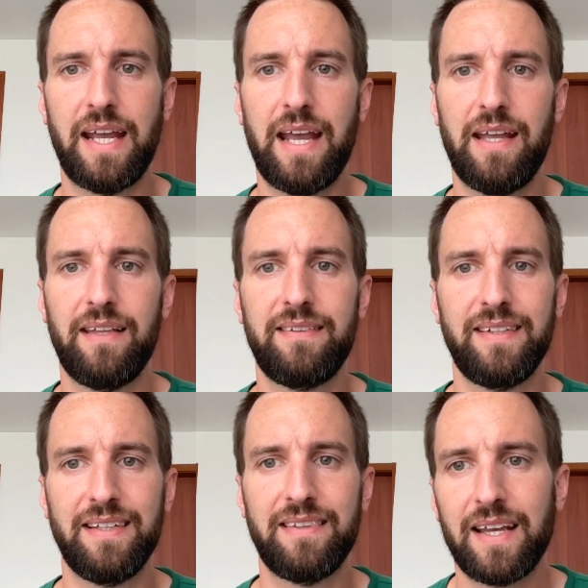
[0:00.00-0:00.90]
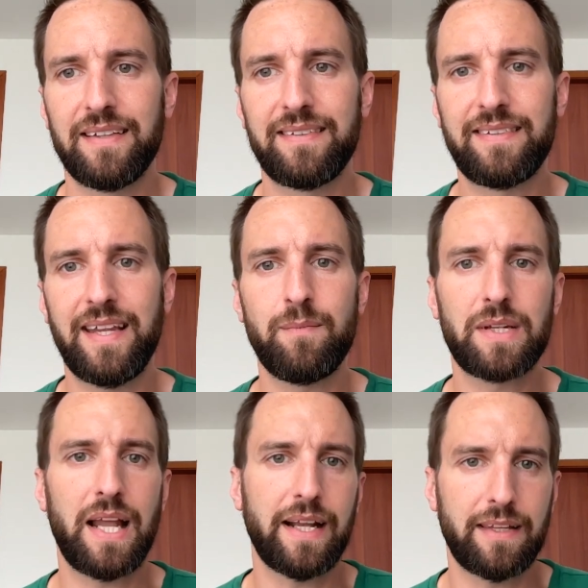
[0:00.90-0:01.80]
as it seemed
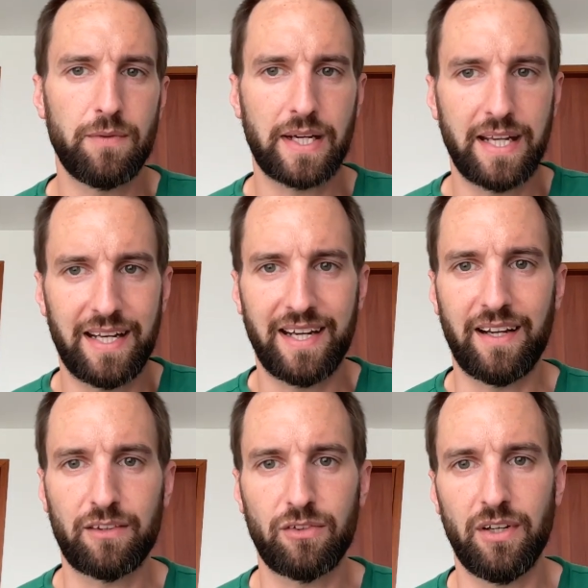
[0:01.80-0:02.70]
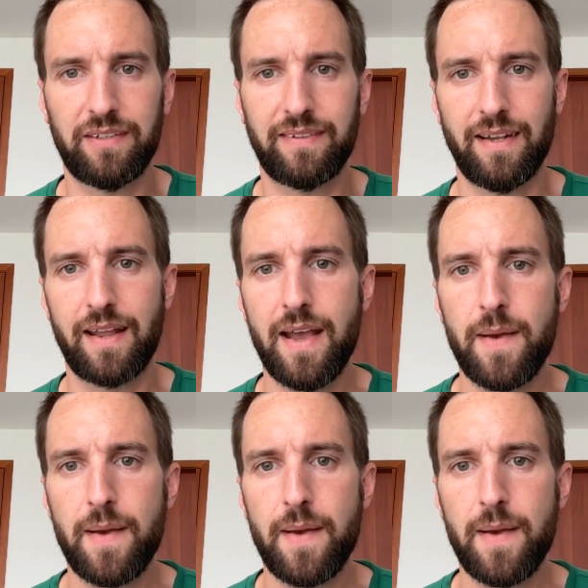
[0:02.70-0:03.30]
like they were getting exhausted.